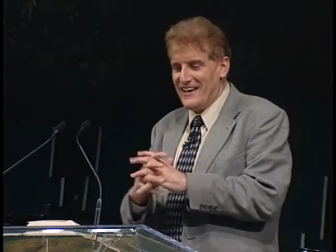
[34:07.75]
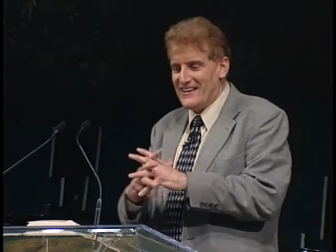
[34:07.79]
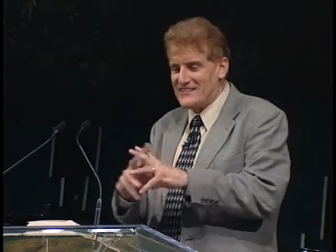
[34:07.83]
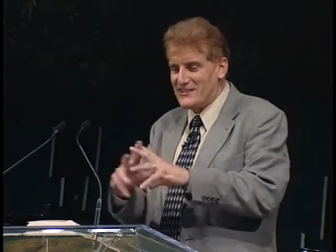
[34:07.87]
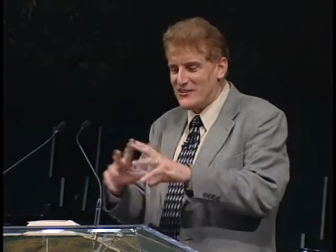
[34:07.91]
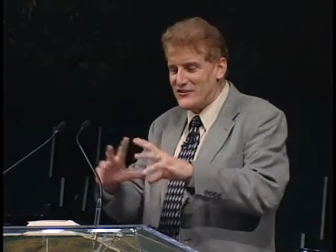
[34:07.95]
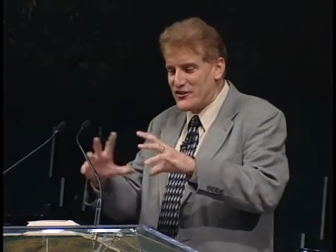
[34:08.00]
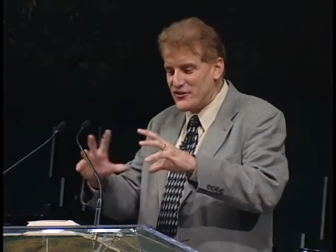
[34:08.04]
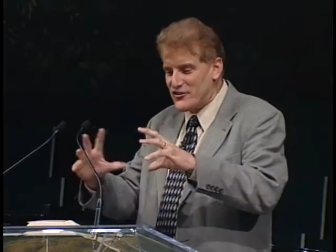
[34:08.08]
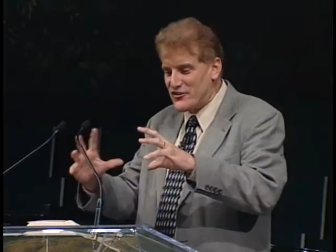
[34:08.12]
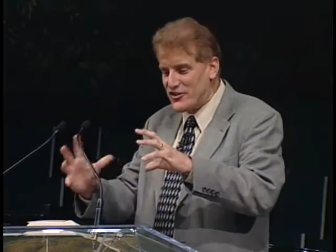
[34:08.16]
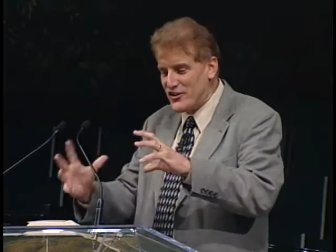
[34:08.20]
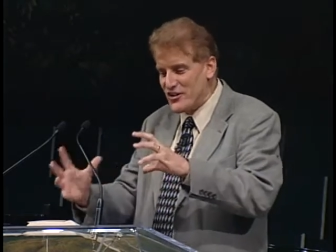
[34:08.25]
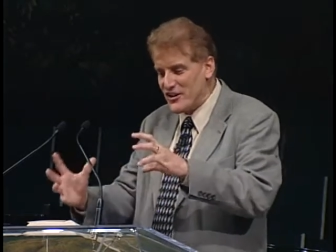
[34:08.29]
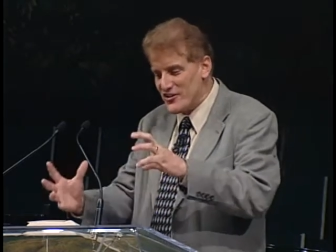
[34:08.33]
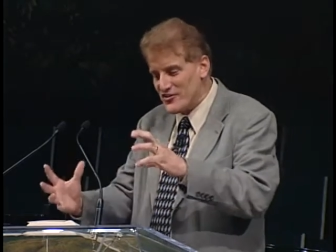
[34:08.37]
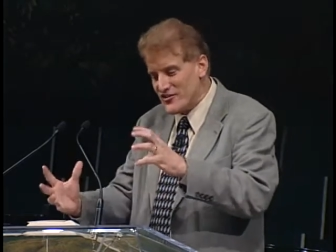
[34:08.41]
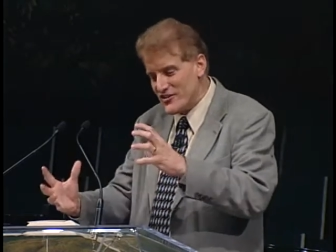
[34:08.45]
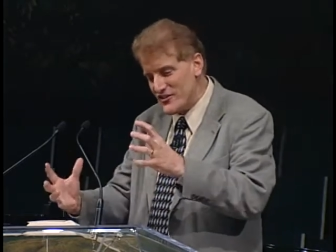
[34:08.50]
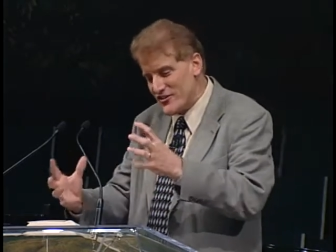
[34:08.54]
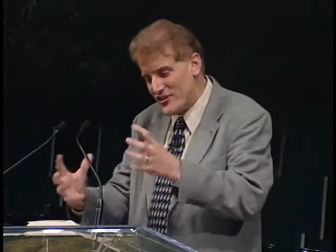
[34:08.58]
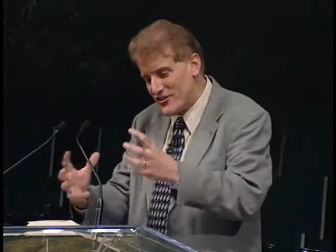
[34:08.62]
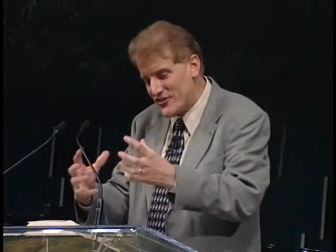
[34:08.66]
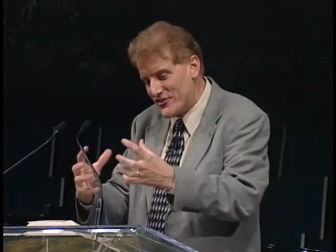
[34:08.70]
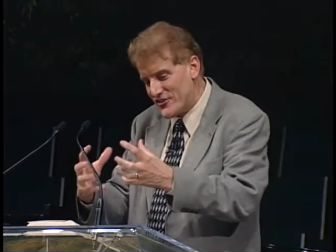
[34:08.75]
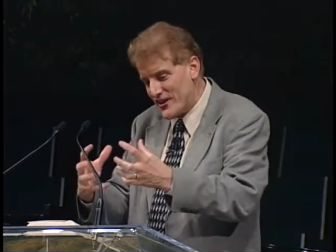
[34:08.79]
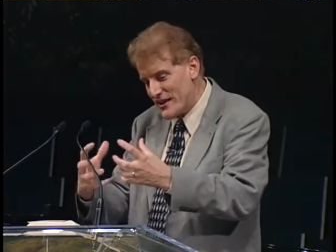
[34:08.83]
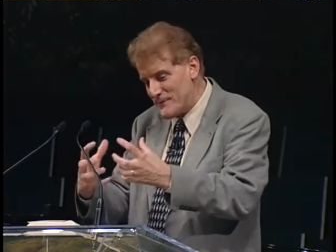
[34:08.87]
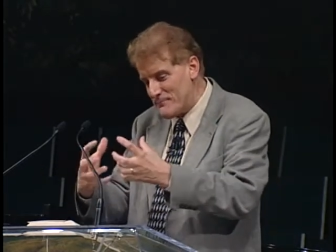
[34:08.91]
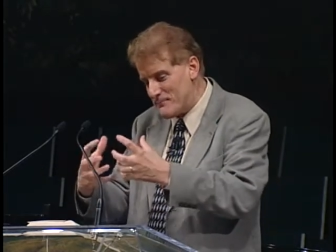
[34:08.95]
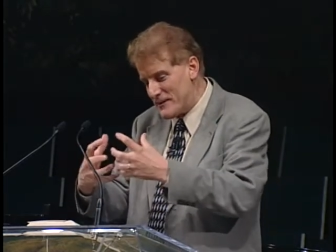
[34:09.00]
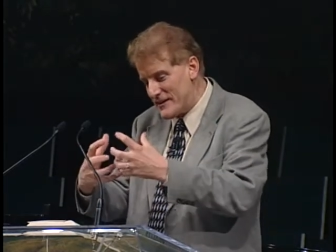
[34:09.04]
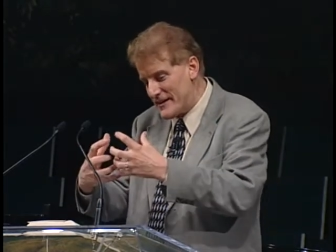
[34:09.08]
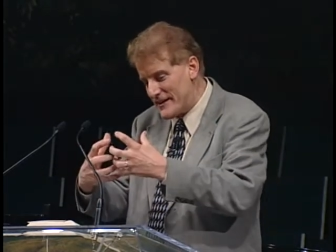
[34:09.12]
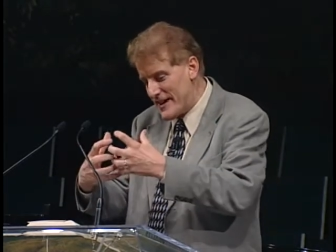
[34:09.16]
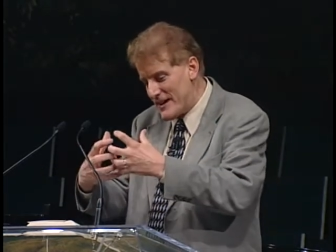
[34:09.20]
is that the church and the
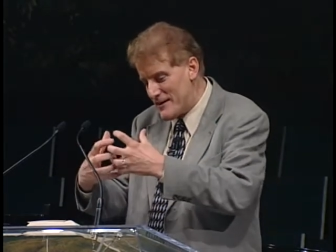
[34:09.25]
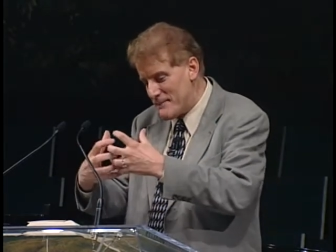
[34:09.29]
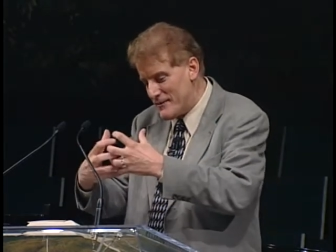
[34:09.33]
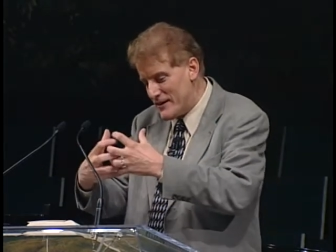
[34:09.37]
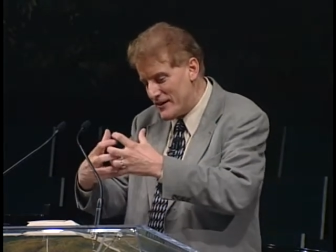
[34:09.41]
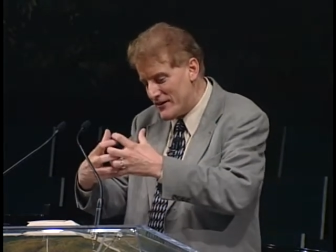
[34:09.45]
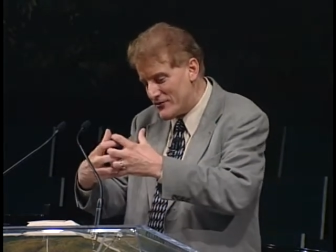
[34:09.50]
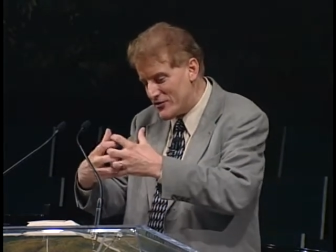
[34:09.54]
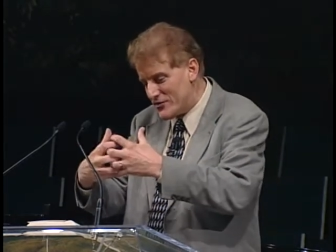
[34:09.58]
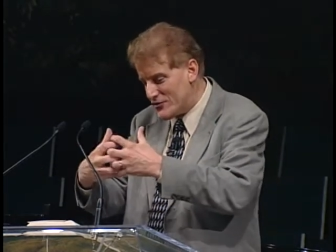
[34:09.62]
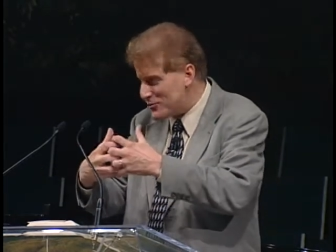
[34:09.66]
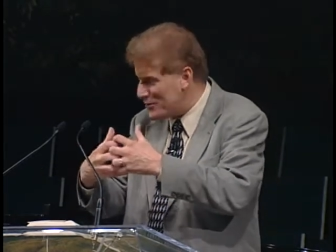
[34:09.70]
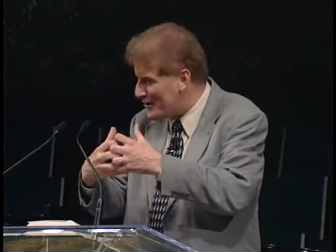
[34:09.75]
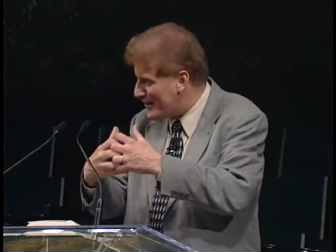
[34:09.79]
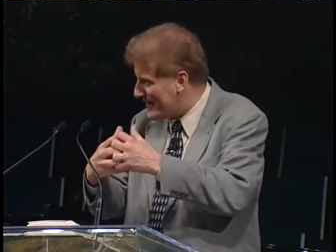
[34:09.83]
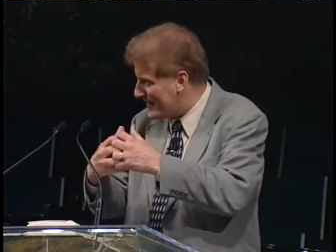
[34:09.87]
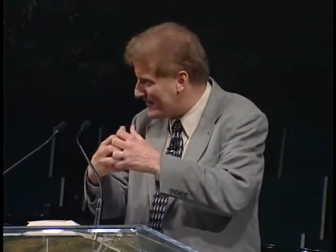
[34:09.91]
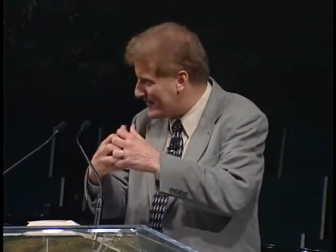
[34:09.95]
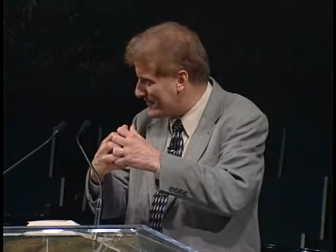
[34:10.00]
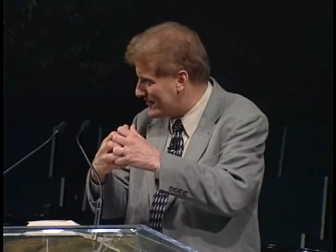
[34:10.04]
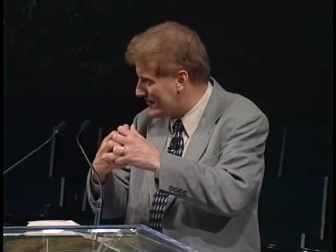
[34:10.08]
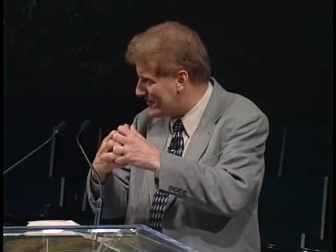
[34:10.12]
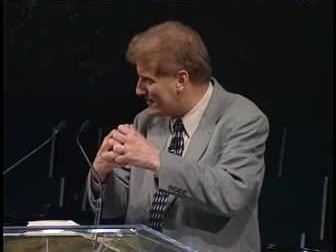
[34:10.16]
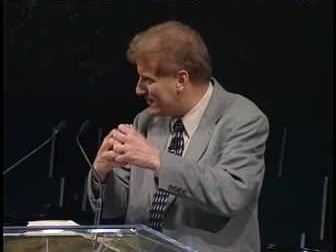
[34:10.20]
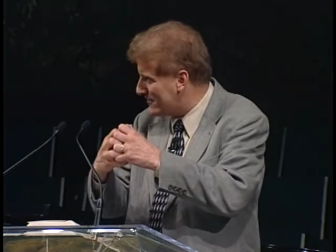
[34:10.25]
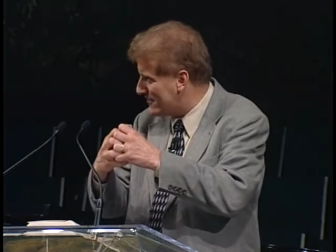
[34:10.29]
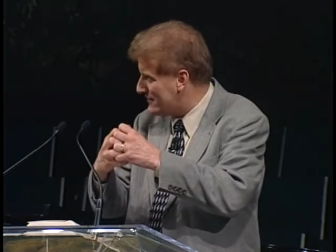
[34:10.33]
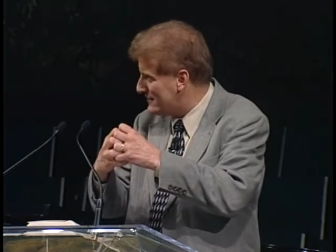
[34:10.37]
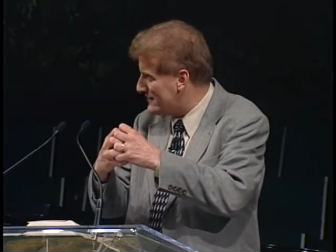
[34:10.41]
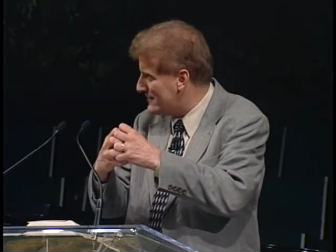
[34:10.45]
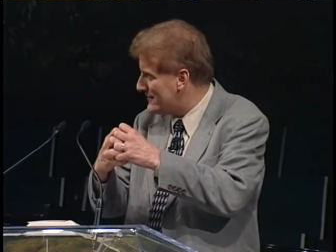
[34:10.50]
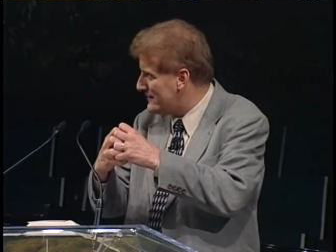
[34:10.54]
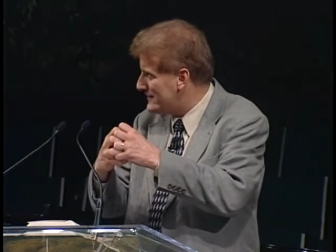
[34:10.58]
state became intertwined.